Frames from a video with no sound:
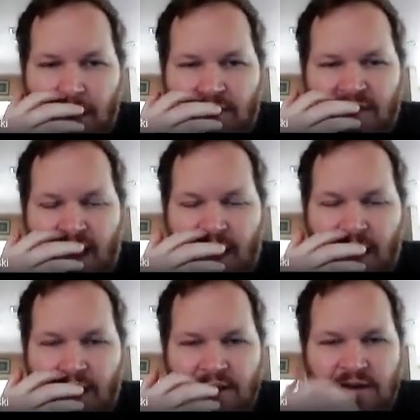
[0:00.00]

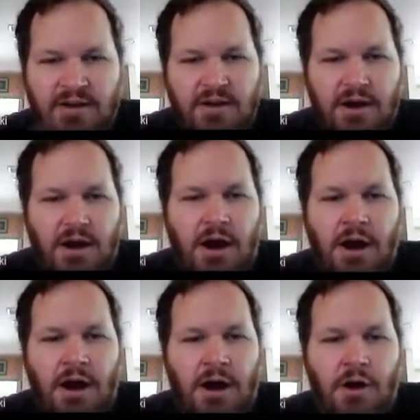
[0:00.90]
then
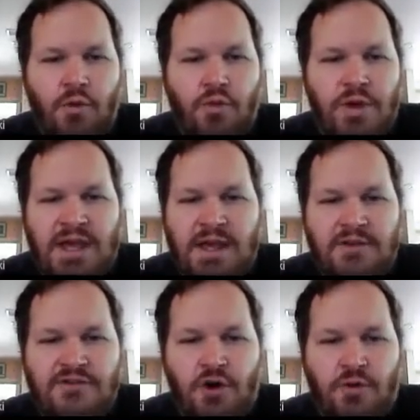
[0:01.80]

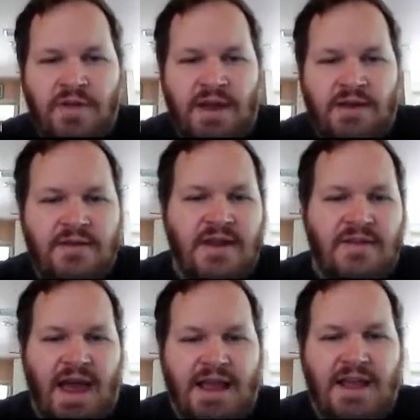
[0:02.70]
we don't, then in
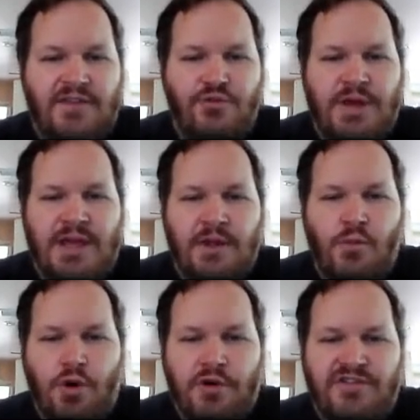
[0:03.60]
that case, we get a
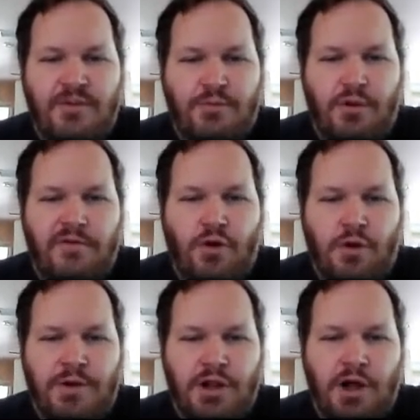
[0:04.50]
more simple
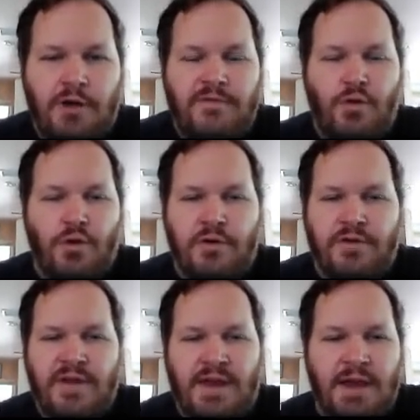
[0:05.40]
formula for
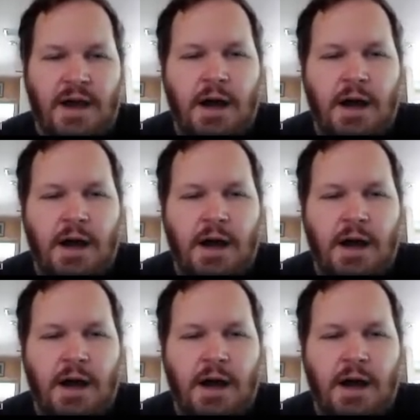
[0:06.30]
the